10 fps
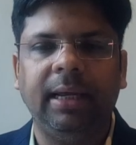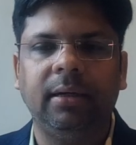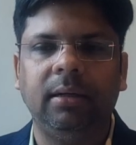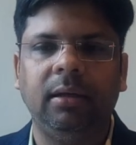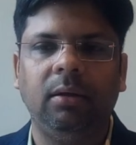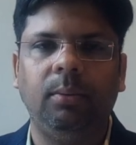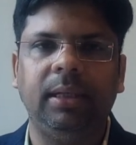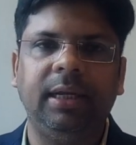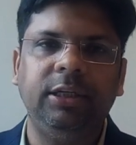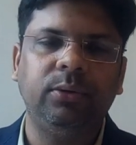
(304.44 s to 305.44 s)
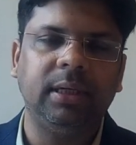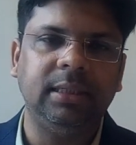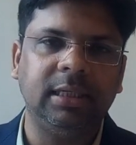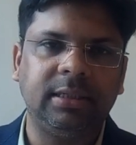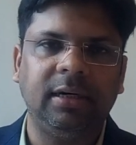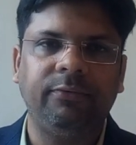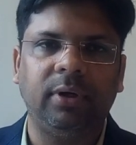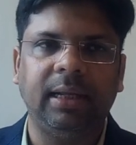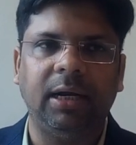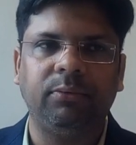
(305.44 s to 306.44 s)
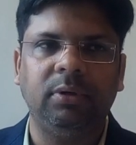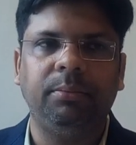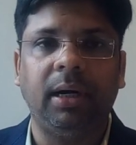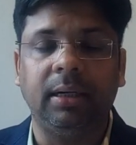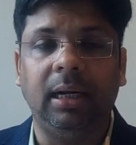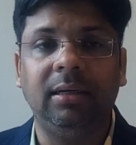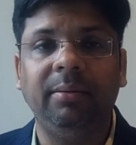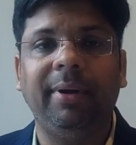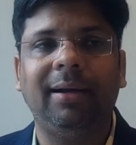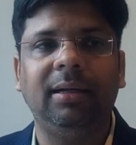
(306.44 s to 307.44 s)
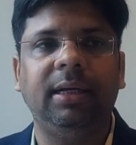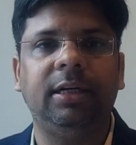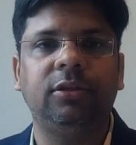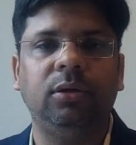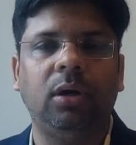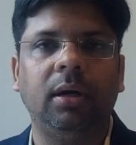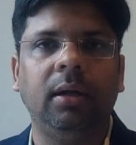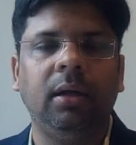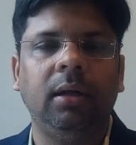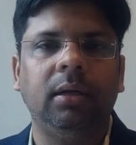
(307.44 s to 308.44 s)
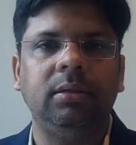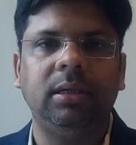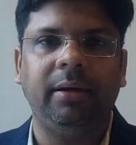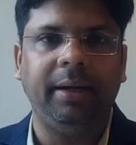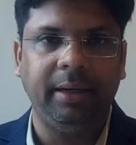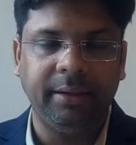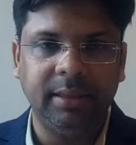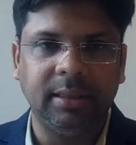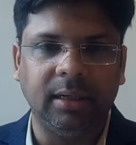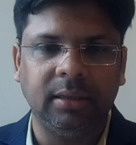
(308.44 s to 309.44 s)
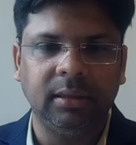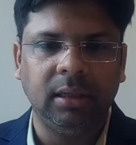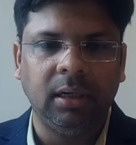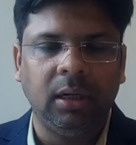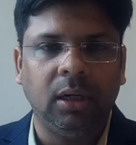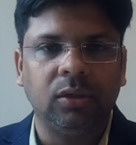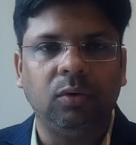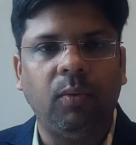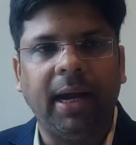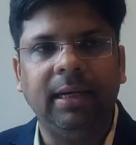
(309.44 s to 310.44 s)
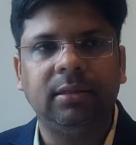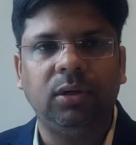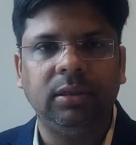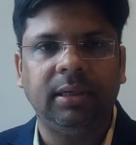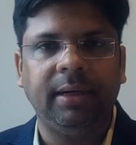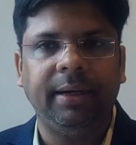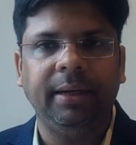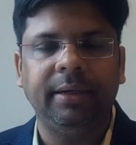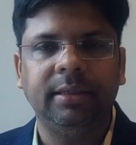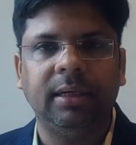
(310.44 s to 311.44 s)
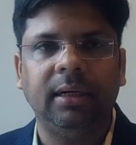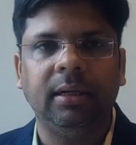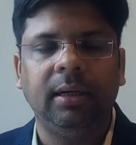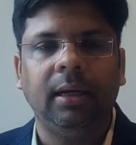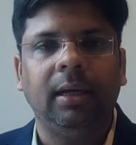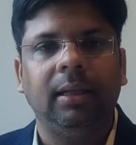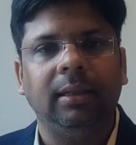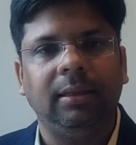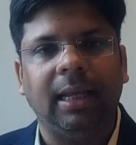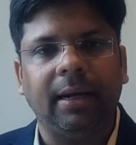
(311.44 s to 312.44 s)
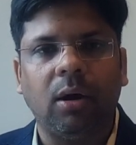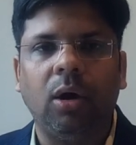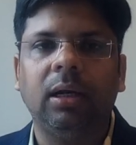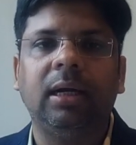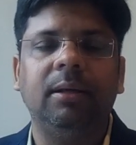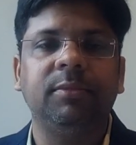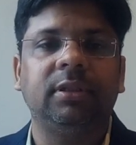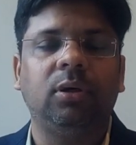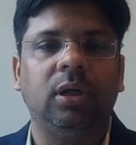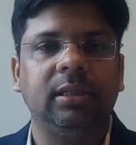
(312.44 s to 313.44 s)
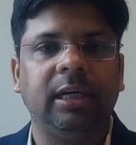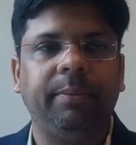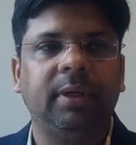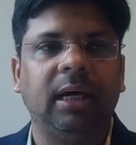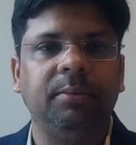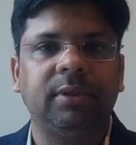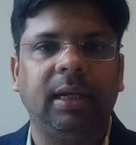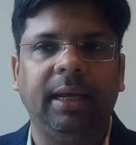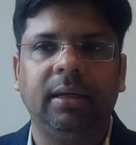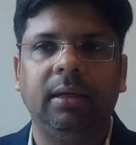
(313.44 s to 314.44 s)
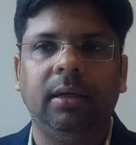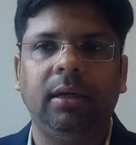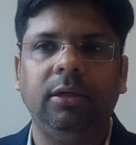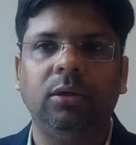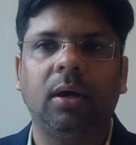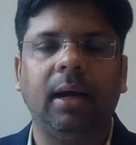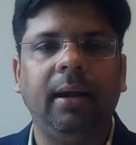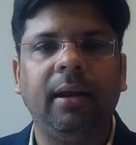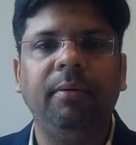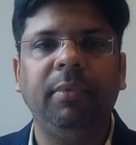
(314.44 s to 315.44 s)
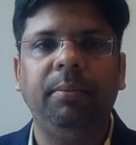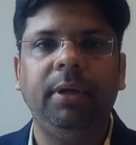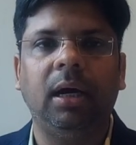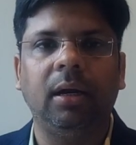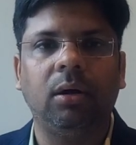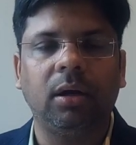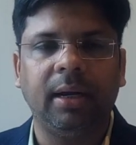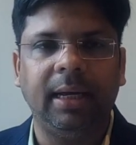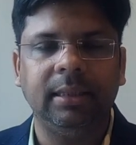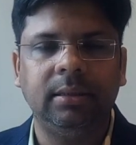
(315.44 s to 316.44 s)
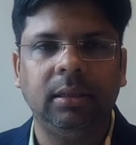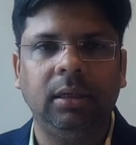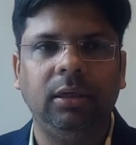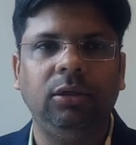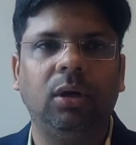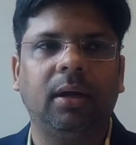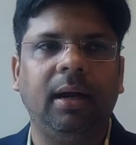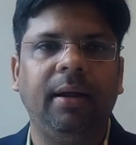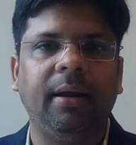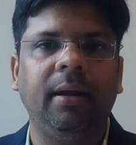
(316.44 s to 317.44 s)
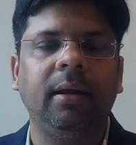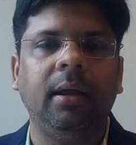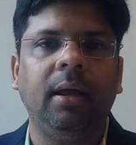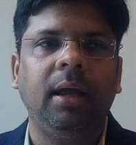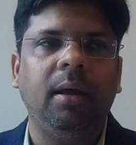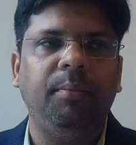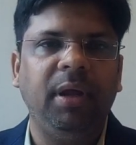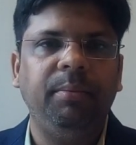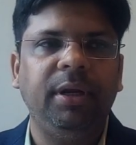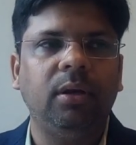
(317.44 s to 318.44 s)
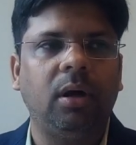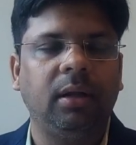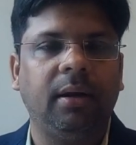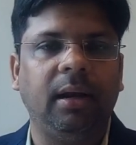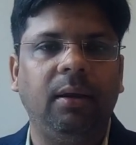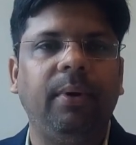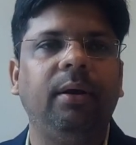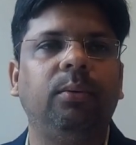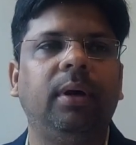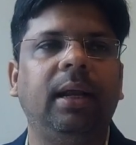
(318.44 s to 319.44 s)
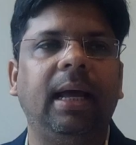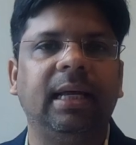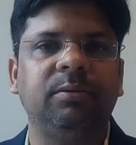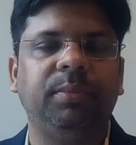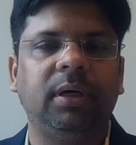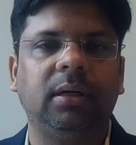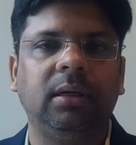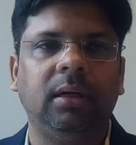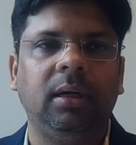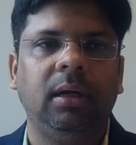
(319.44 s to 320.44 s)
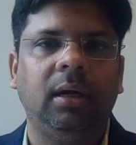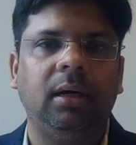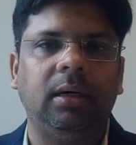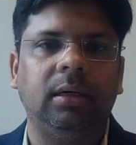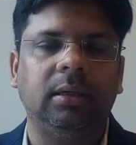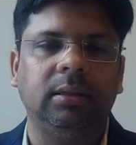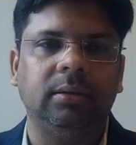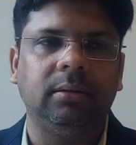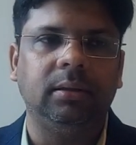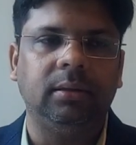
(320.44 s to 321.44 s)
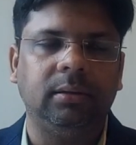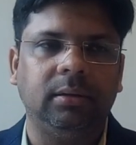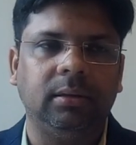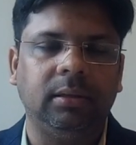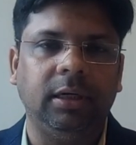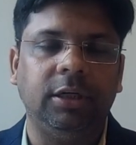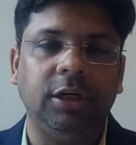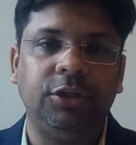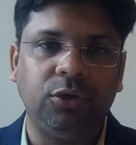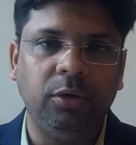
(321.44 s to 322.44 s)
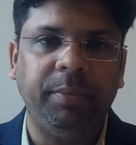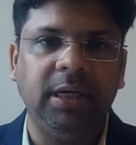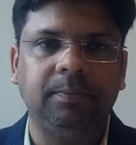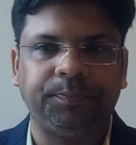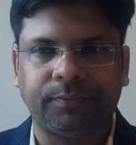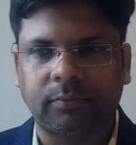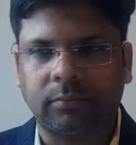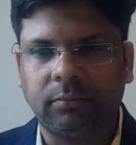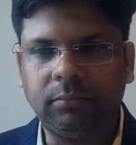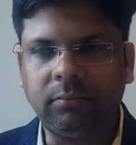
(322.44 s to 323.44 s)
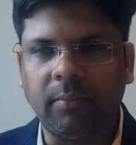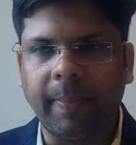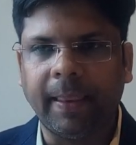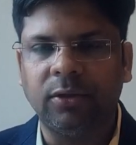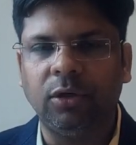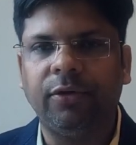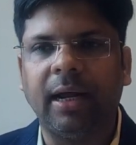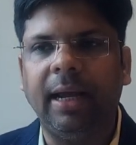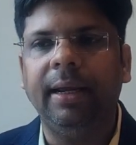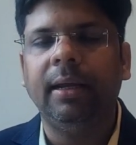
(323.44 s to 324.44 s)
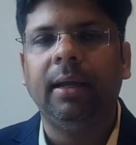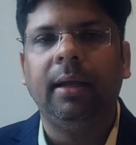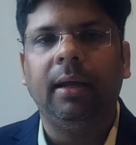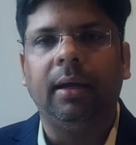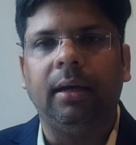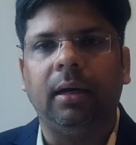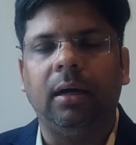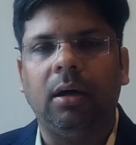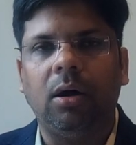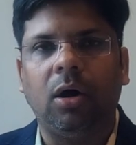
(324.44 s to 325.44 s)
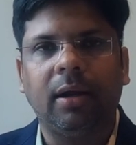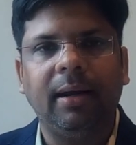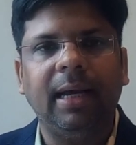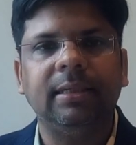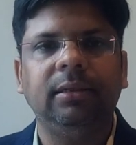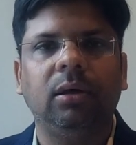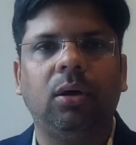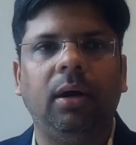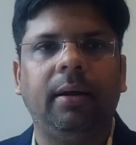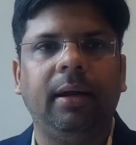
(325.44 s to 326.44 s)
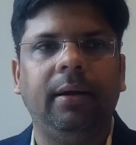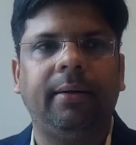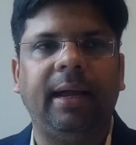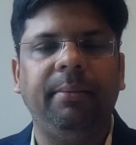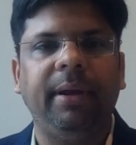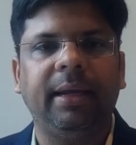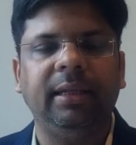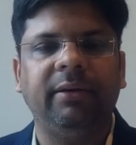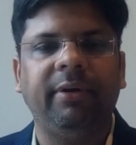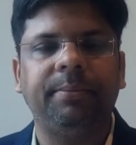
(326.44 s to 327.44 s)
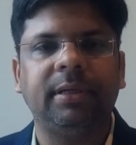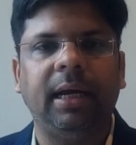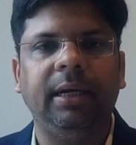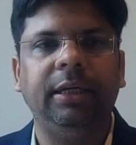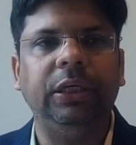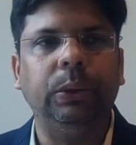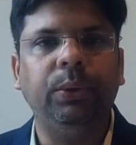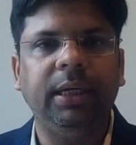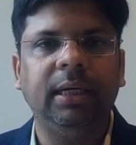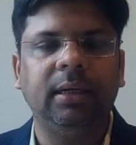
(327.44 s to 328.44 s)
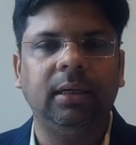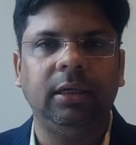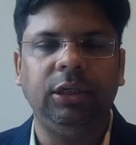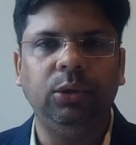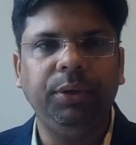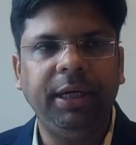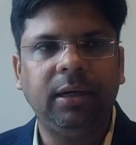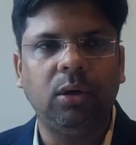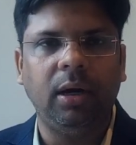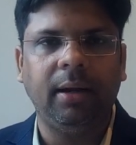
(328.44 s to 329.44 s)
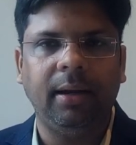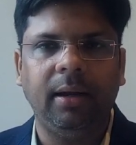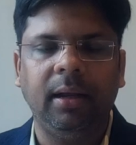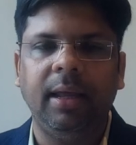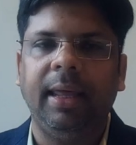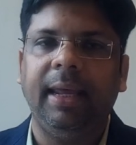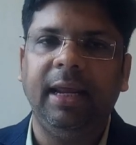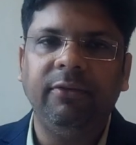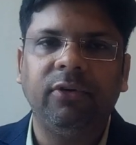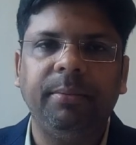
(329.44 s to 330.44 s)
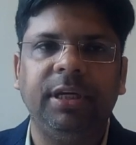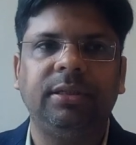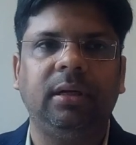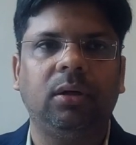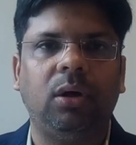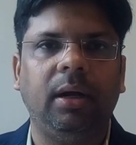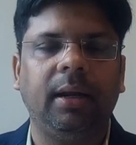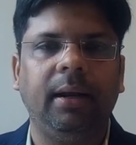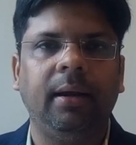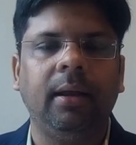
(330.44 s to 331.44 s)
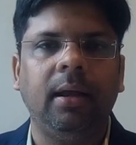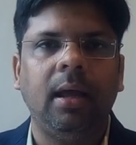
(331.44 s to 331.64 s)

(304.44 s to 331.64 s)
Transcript: like whether you registered for that one, but ultimately it's not generating result. So why it's not generating result? That all comes concept comes like your content may be unorganized, your content may be not a relevant one as per uh, it should be. So try organizing the content, try making the website unique content, informational content,